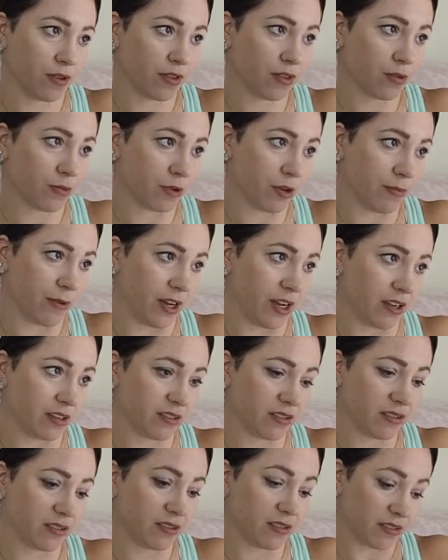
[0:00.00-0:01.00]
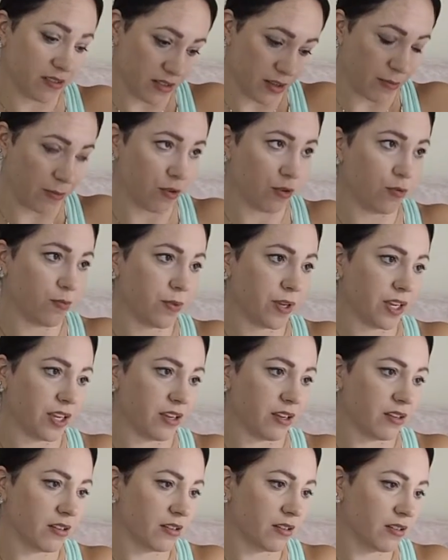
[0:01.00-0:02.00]
3-box supple
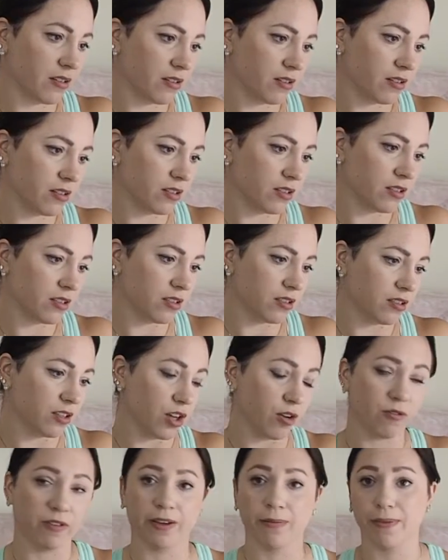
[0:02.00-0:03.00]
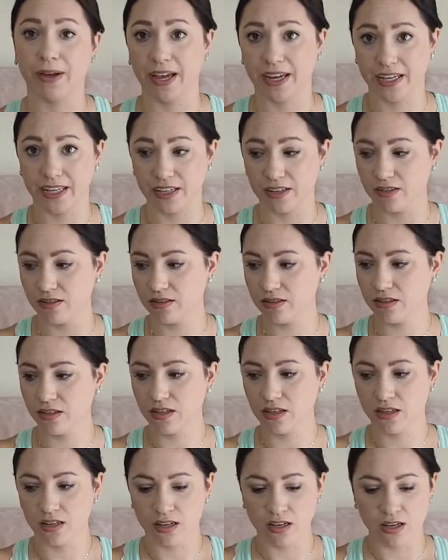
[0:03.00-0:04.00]
pink low vamp high heel.
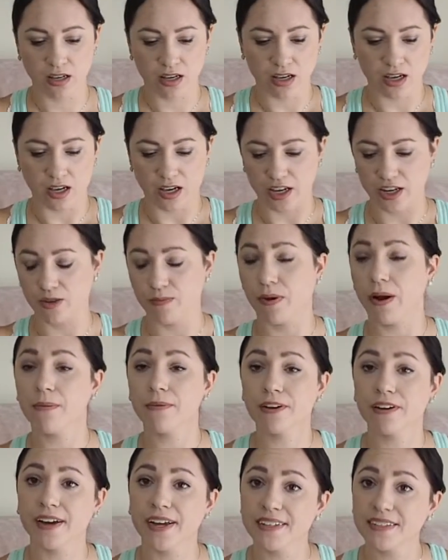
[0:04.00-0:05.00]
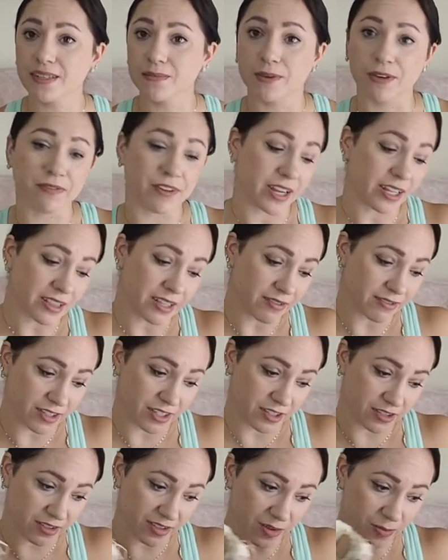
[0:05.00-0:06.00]
And you probably are asking me if I love
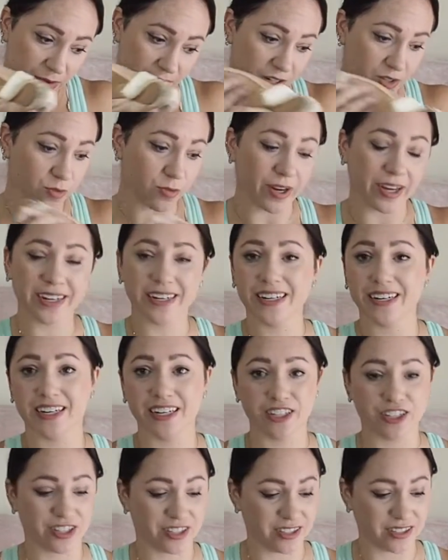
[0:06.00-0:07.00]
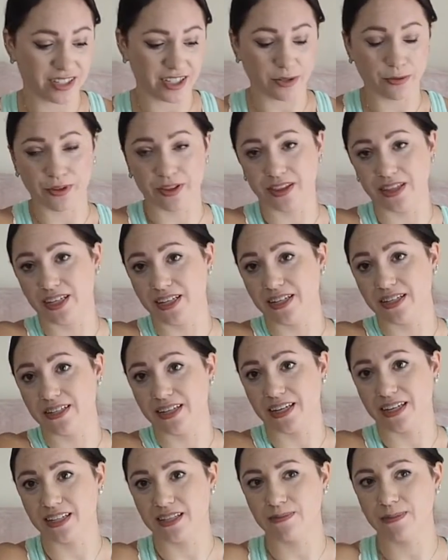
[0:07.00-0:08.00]
these so much, why didn't I just stick with these?
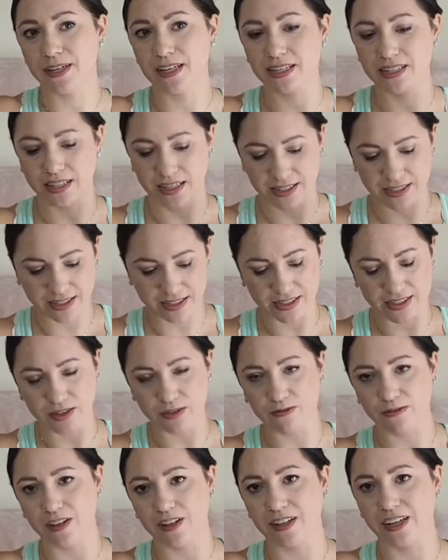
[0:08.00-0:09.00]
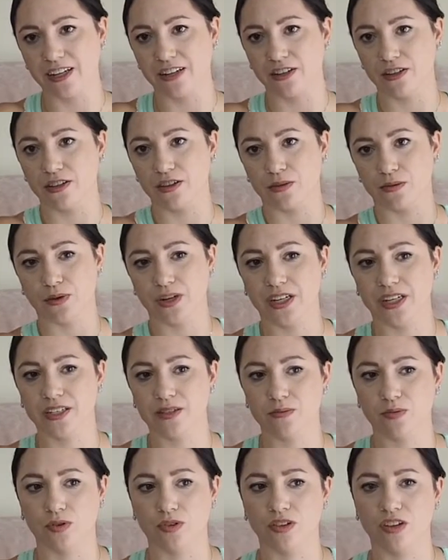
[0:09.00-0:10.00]
And it's because I still felt like the 3s
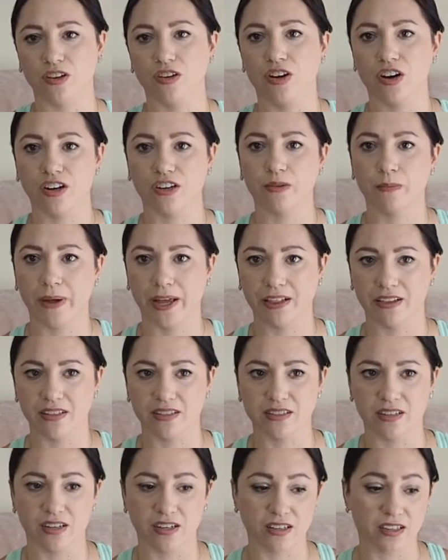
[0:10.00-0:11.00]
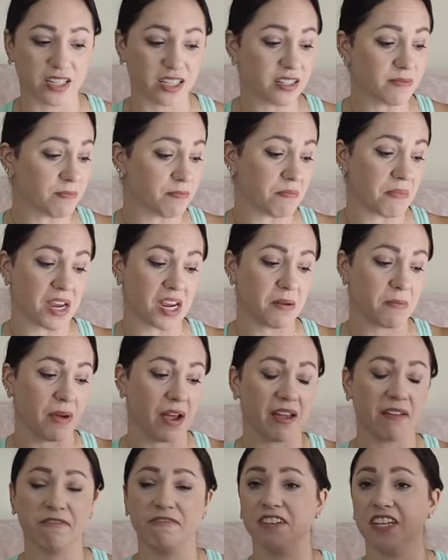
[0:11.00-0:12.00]
were a little hard to balance on. These made
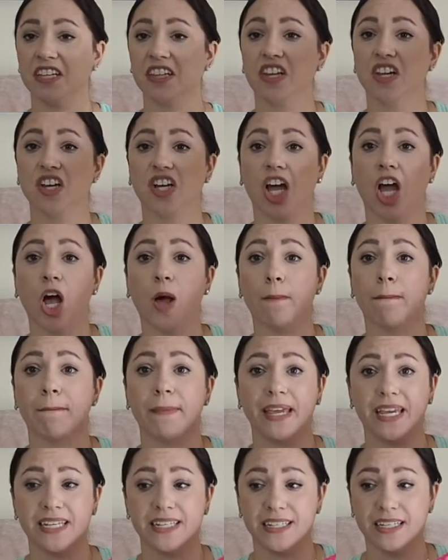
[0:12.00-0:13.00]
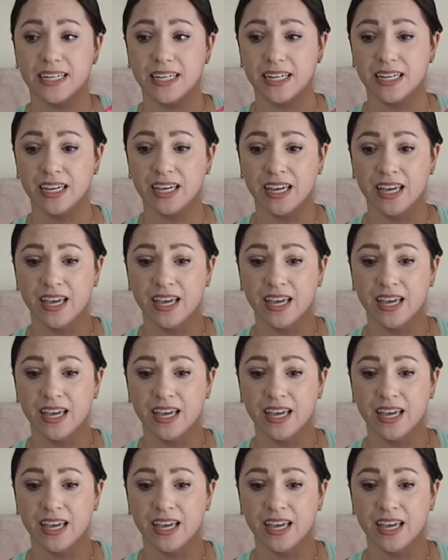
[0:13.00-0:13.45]
my feet look amazing.